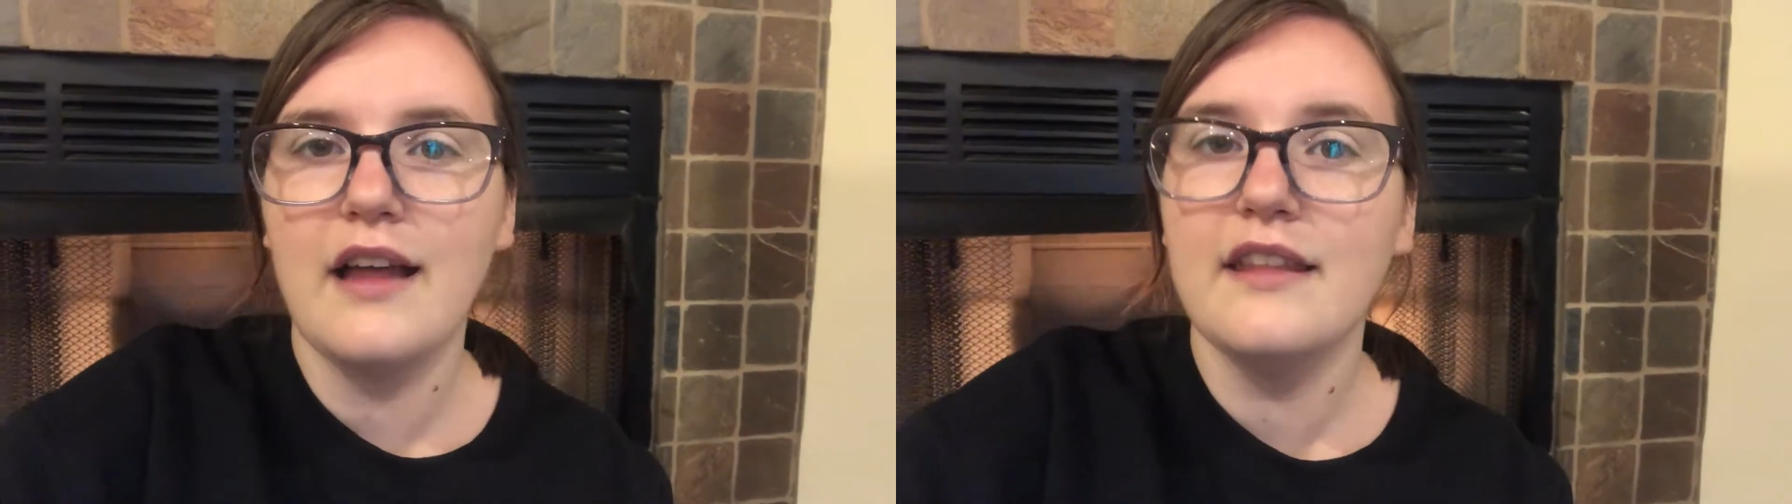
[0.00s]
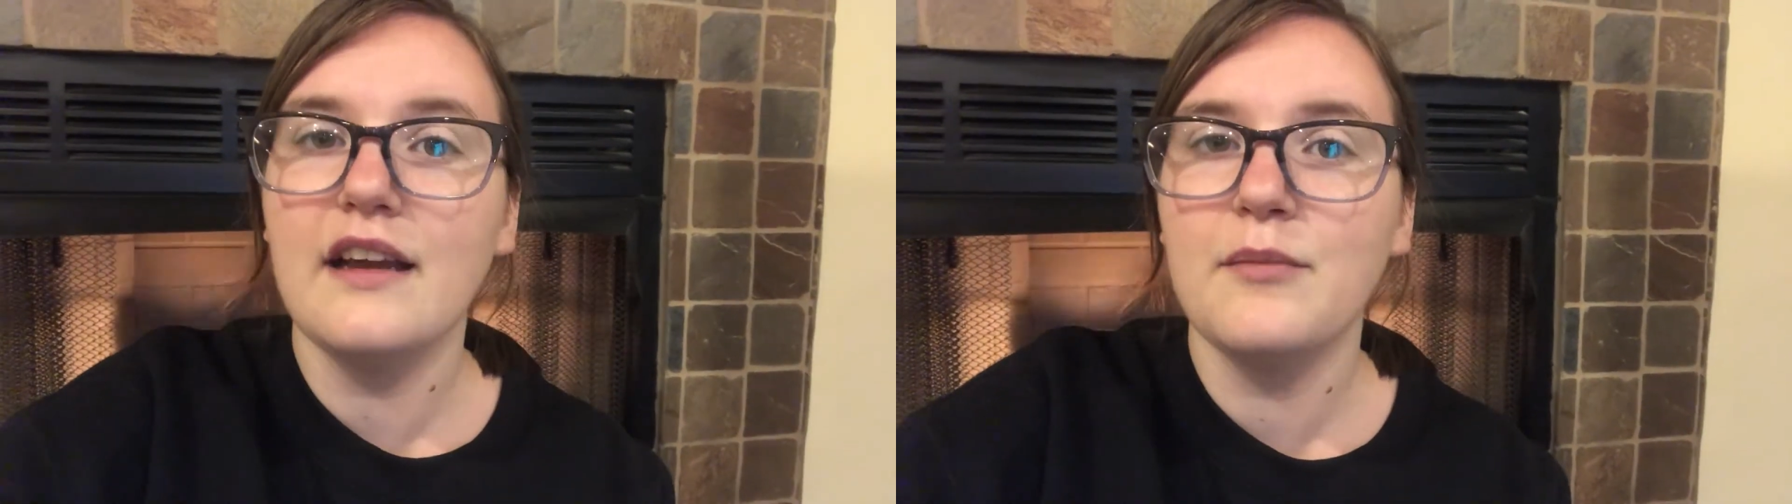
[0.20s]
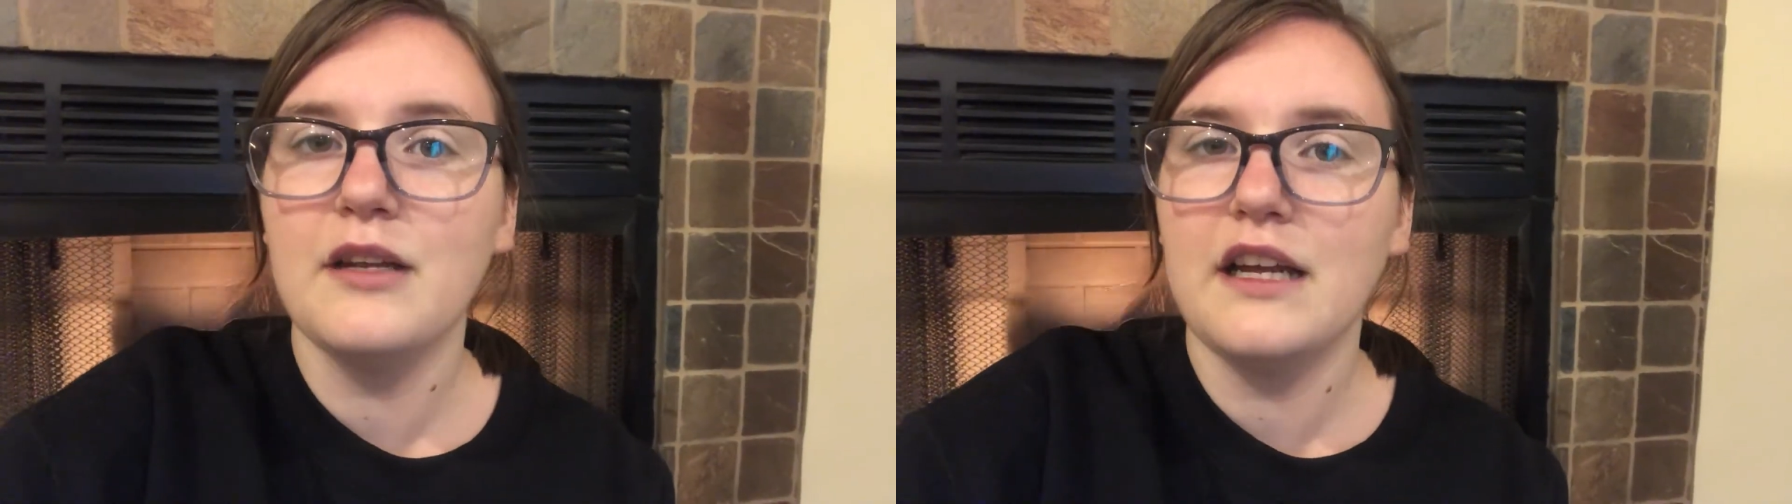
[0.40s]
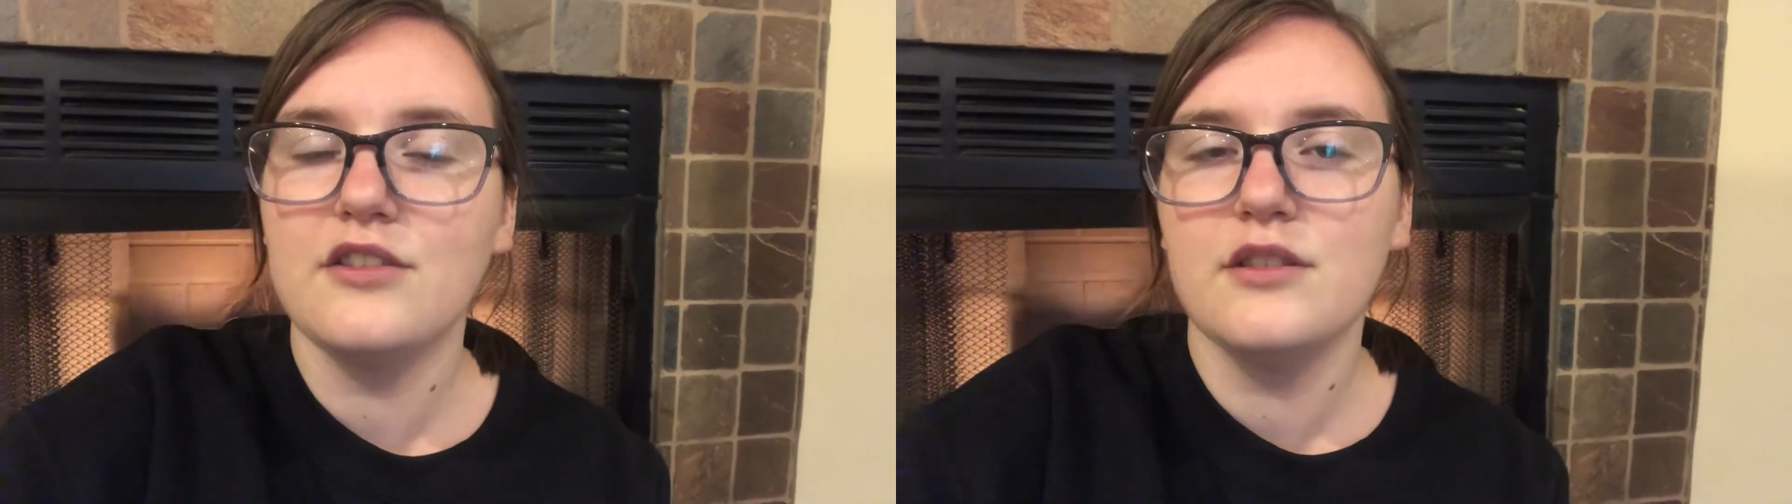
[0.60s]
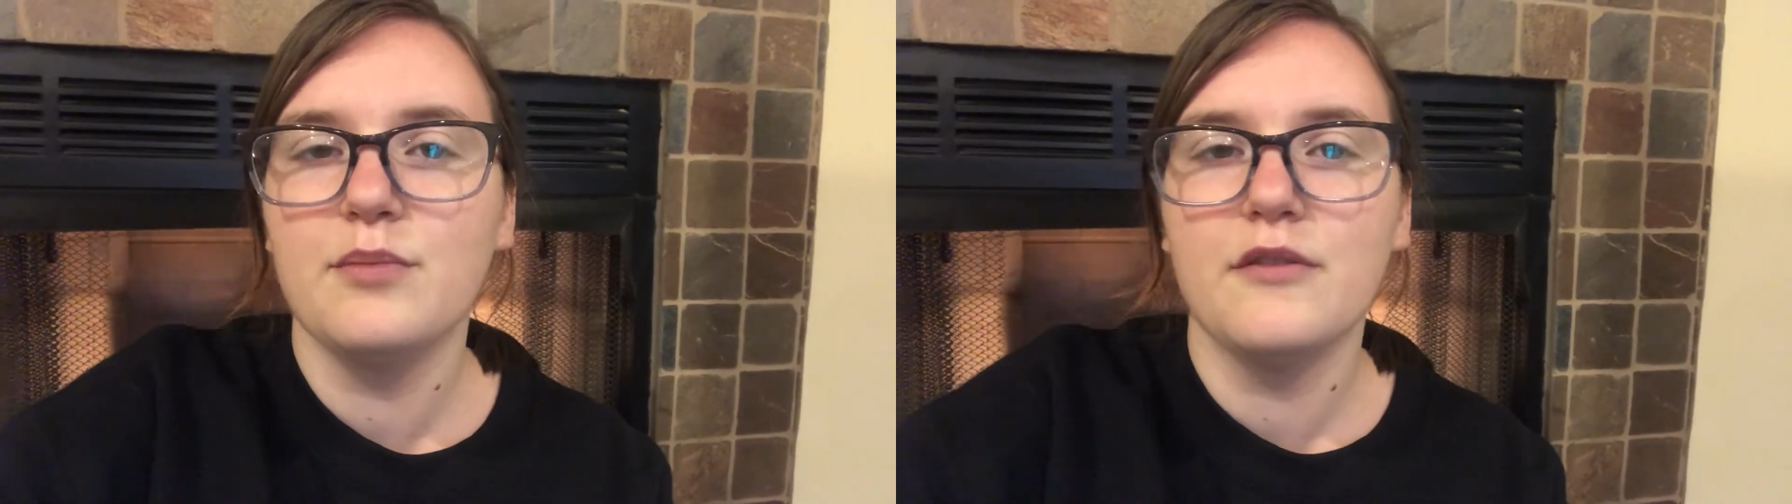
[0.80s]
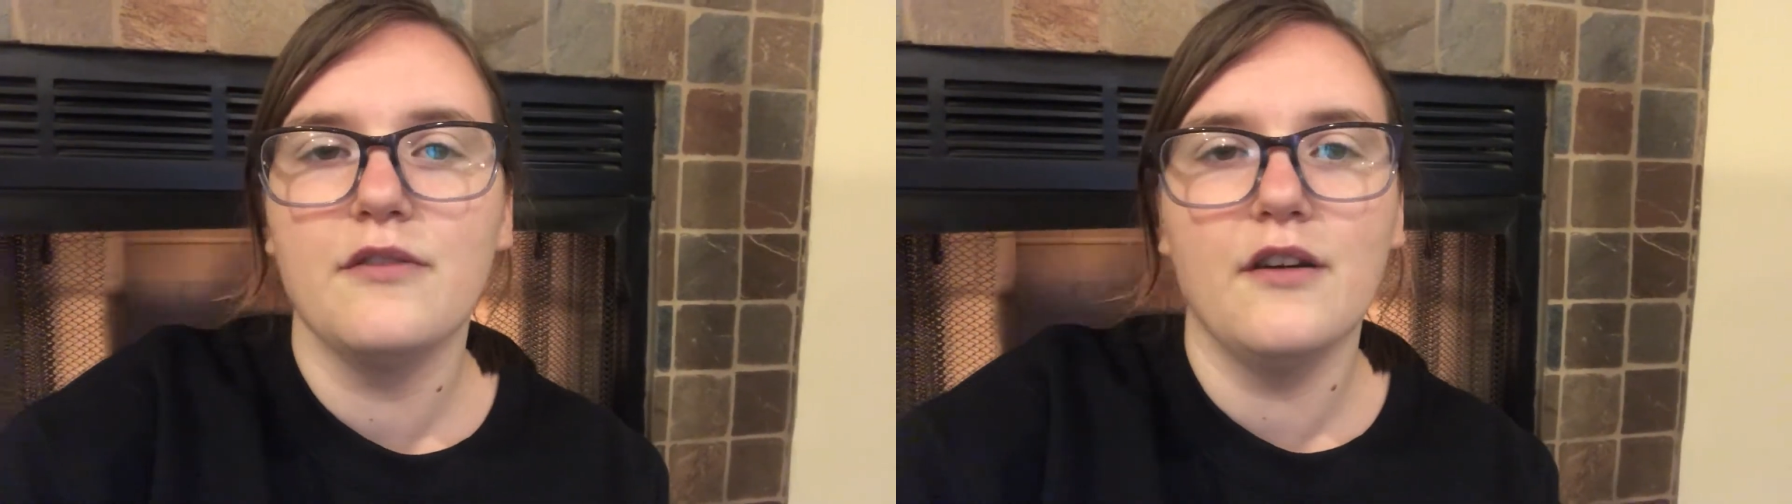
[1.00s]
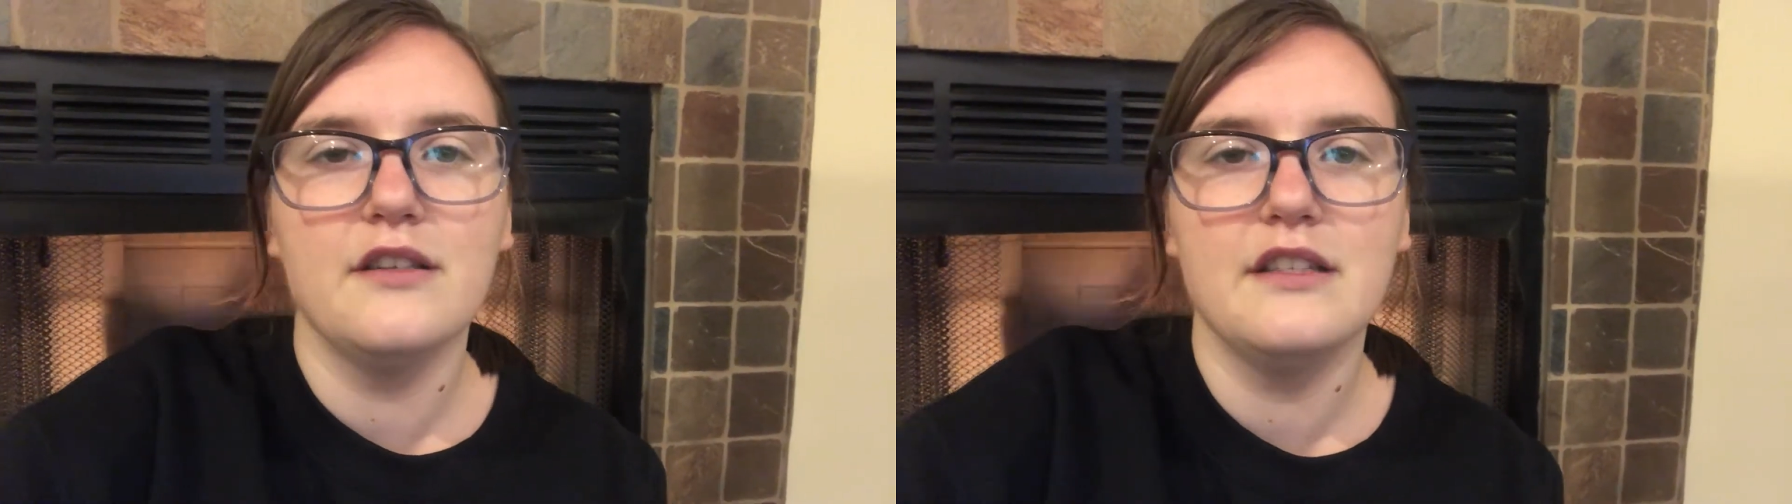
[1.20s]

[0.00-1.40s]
I think I might actually prefer it